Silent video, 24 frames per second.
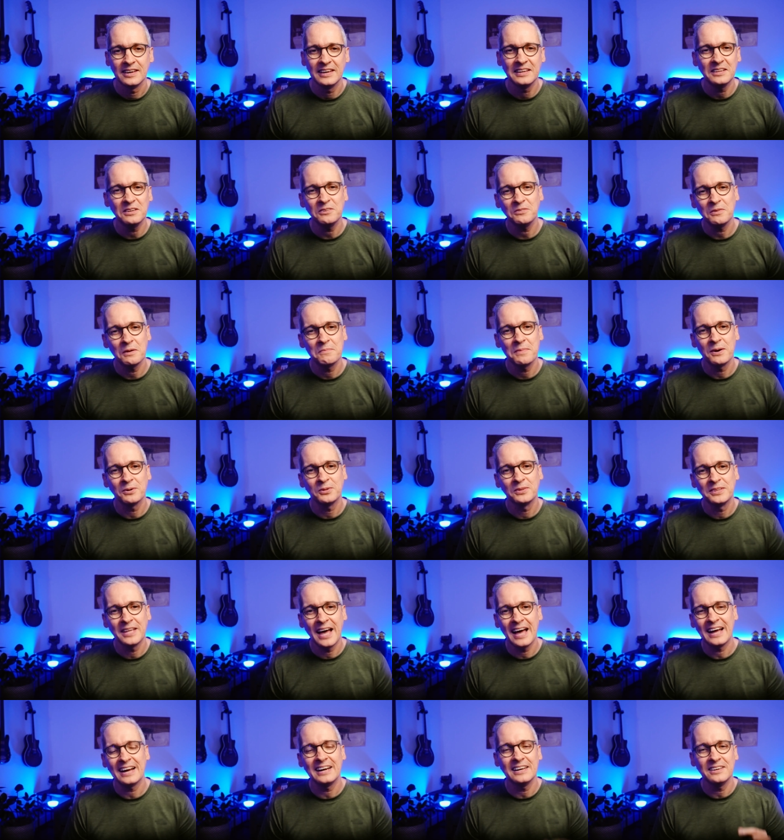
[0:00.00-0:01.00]
It is
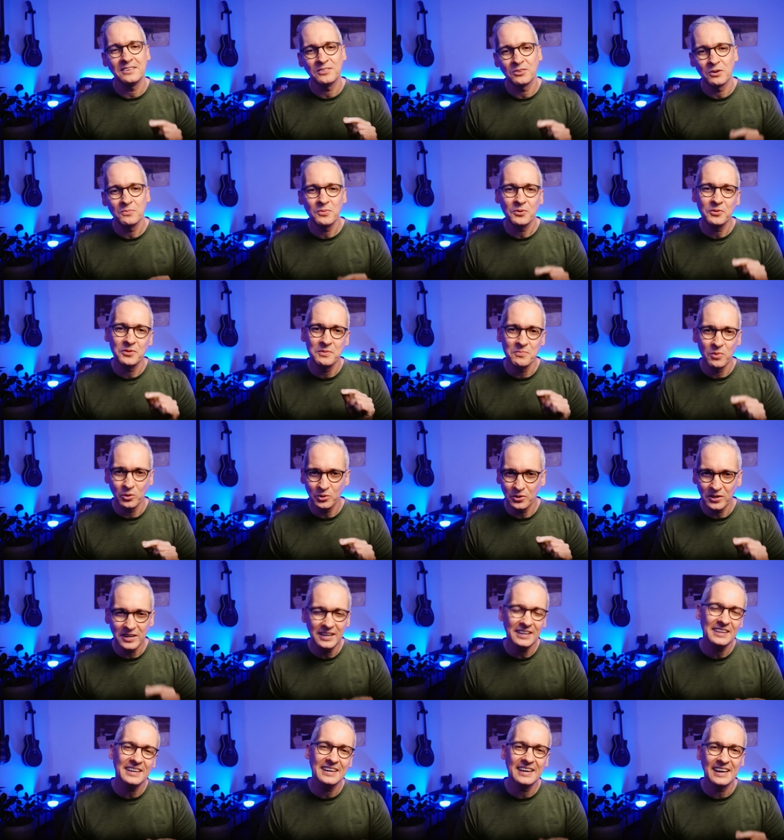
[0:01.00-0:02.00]
about tackling some of the
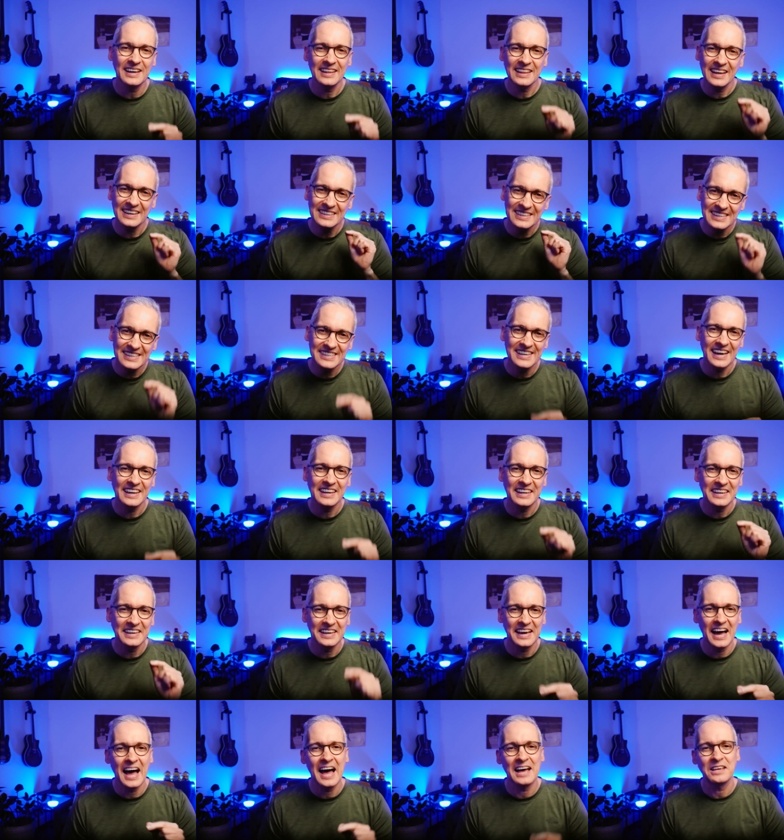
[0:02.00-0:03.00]
most critical and
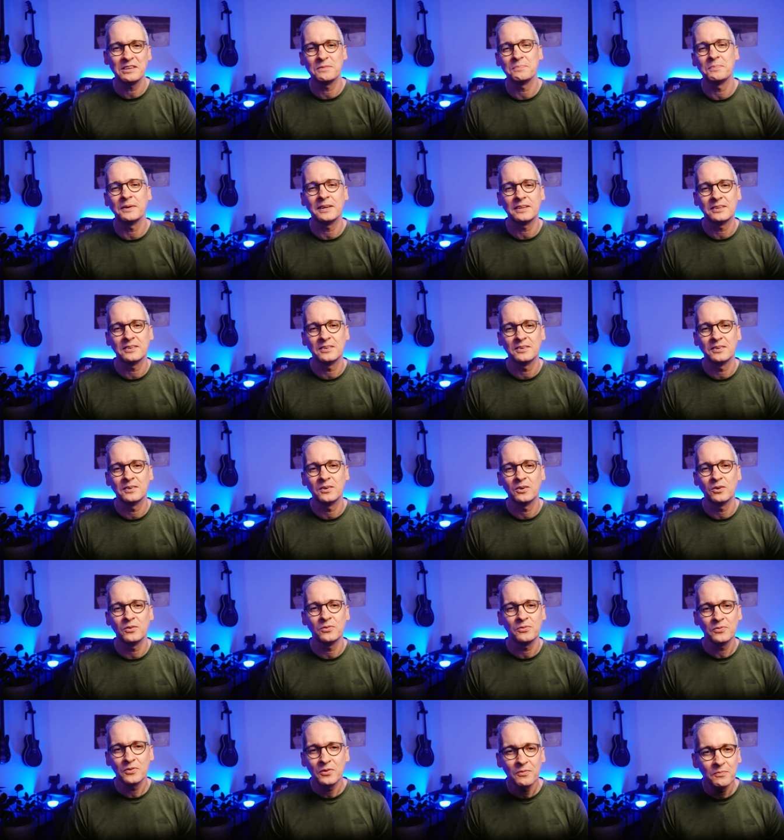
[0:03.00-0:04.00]
challenging aspects
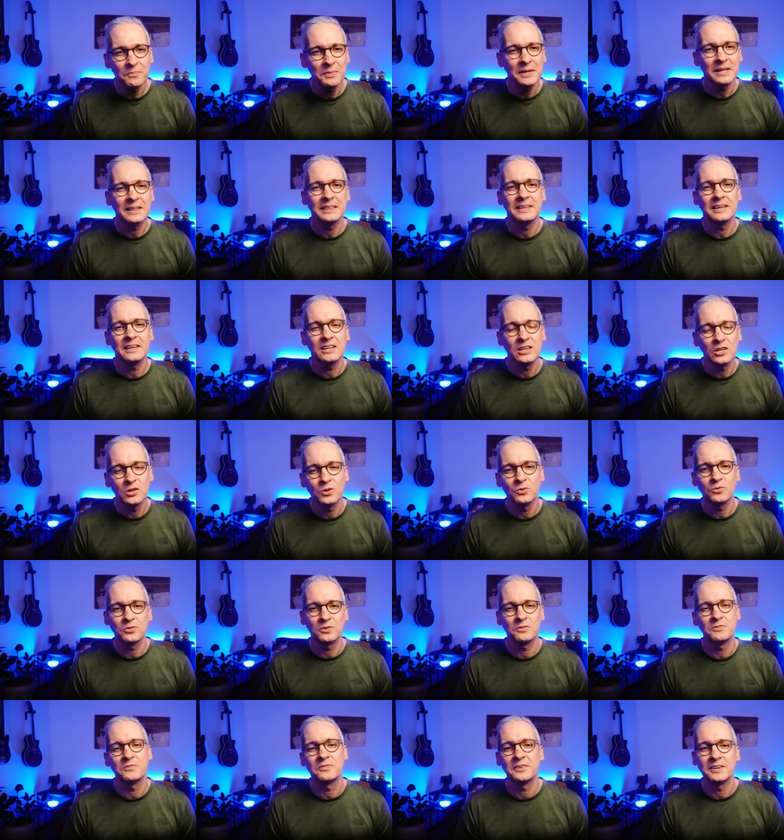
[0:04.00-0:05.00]
of building
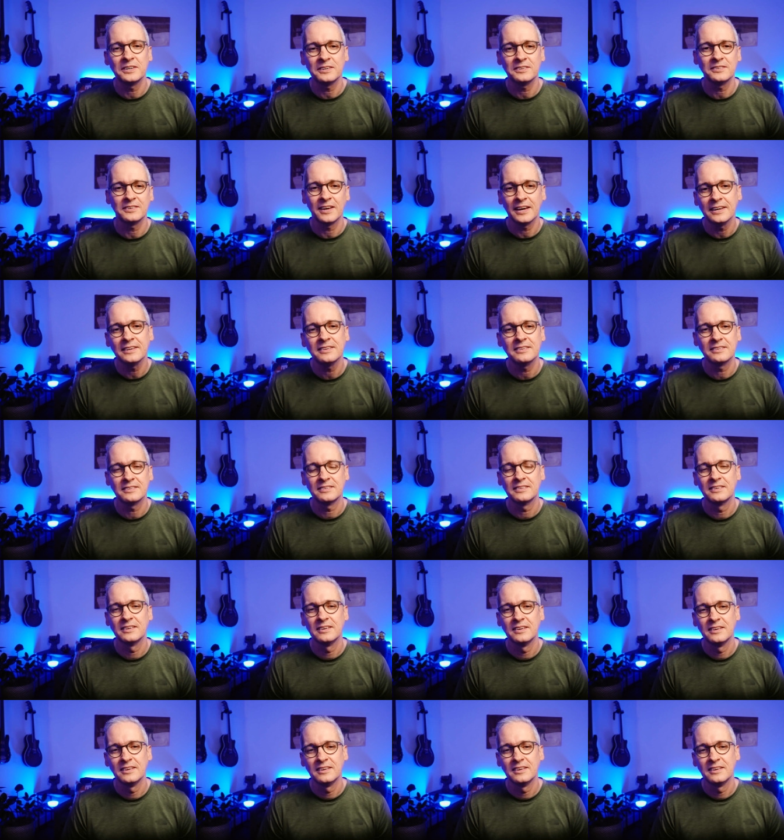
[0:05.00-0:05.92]
user-first sites.